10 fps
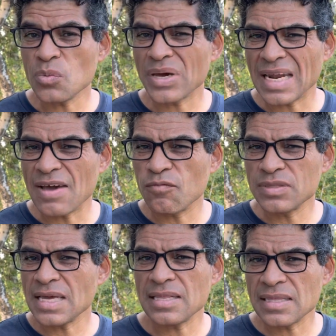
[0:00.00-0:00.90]
We're going to have
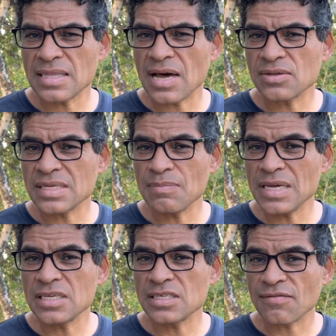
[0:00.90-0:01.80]
10,000
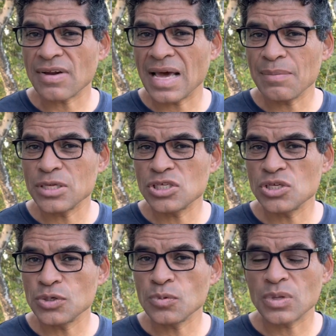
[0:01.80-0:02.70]
meters of climbing to
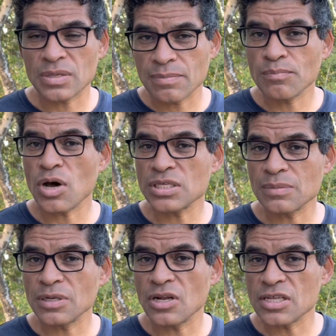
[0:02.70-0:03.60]
do, with
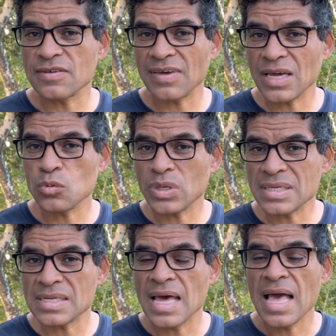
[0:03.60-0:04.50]
possible lots of
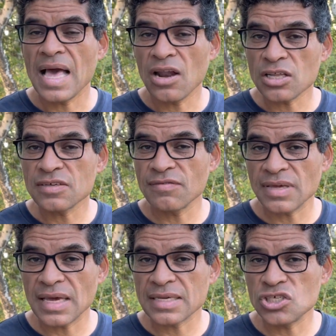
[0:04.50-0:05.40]
headwind, lots of
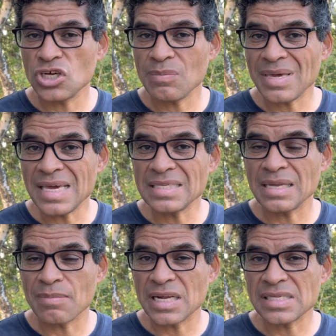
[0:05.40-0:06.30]
extreme heat in
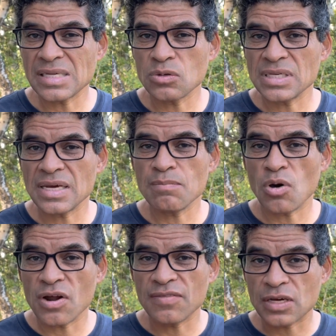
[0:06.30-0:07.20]
Minnesota,
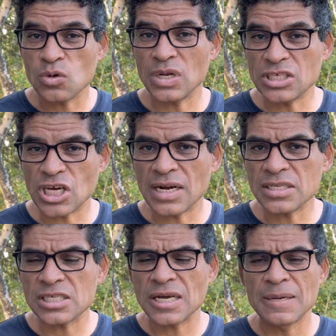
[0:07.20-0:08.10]
part of the Coulee
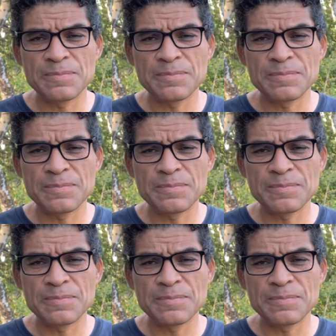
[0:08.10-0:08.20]
Challenge.